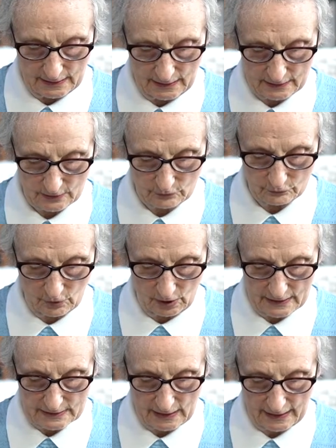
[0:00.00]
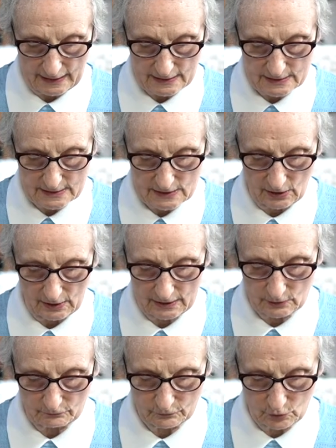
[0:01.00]
at the right-hand
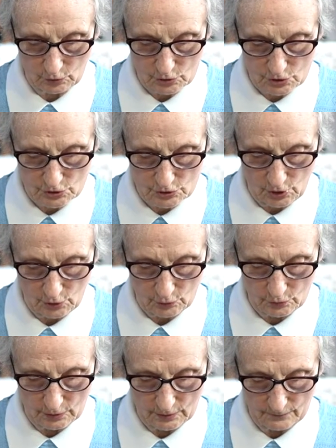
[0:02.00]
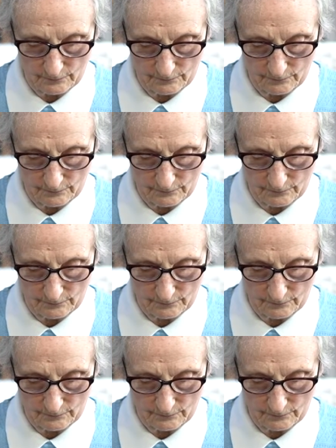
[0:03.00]
side of God's throne.